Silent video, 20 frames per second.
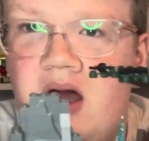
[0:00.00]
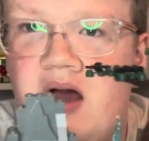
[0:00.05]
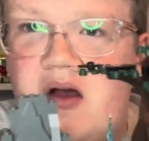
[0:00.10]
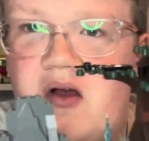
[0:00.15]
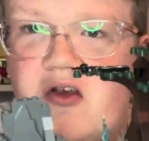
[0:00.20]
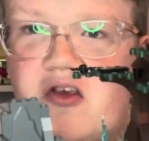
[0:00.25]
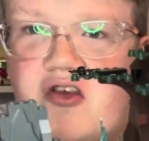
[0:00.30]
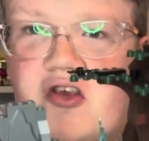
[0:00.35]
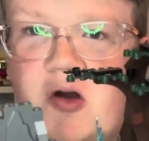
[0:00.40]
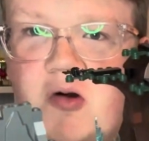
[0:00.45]

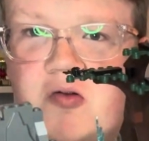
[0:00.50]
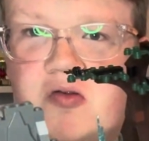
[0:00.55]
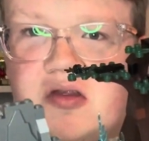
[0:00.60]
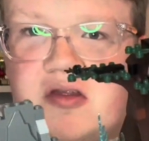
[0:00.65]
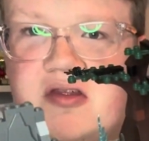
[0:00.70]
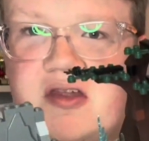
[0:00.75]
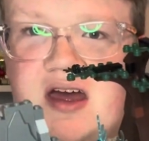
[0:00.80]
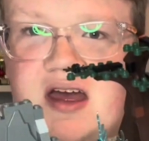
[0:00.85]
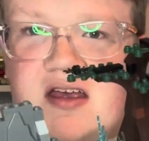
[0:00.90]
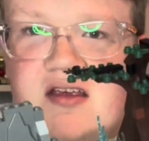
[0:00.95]
So
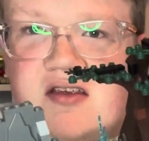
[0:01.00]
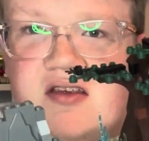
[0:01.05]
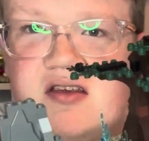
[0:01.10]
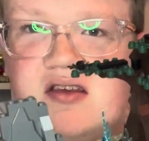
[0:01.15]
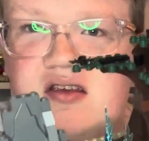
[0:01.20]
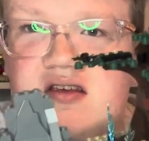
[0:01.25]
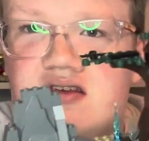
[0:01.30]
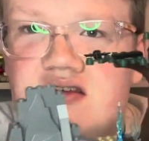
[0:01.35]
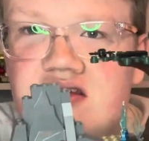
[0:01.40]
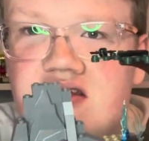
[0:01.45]

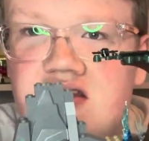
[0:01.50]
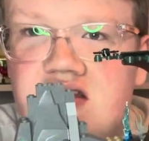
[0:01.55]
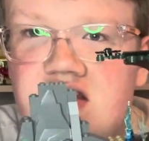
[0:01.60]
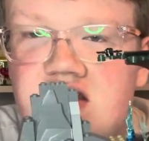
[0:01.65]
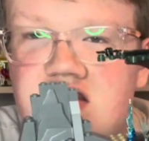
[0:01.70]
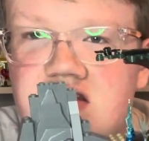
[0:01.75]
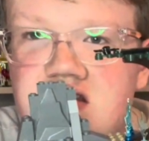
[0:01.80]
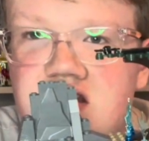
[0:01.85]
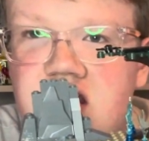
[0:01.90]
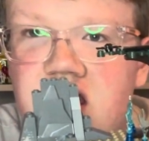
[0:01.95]
this
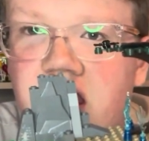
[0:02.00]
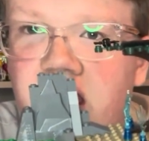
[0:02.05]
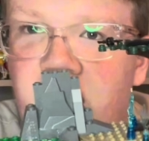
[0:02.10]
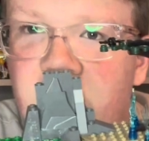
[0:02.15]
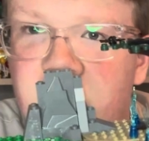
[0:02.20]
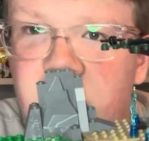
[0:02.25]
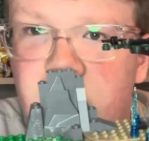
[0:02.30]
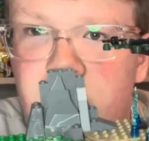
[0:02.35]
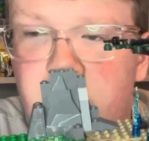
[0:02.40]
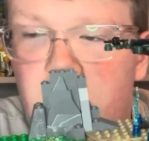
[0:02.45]

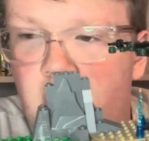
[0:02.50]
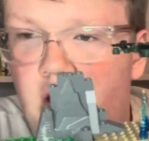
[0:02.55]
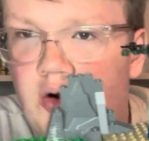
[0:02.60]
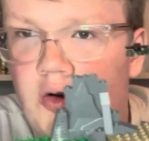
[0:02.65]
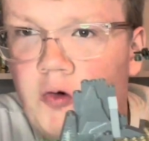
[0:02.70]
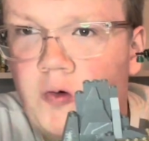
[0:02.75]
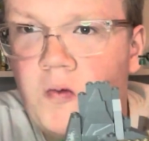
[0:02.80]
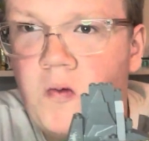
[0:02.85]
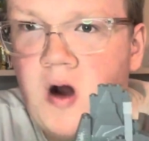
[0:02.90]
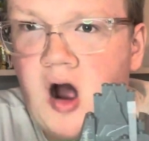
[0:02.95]
is
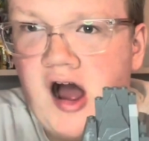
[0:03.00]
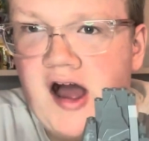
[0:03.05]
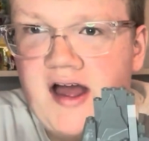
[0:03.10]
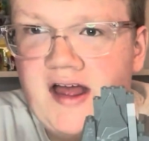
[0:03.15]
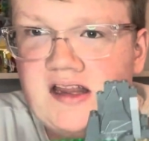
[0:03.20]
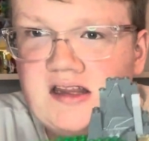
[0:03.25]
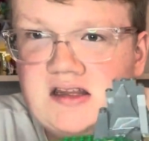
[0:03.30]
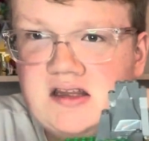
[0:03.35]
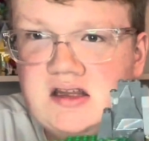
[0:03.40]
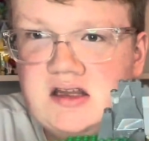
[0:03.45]
part
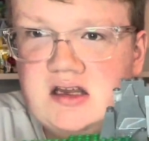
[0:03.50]
1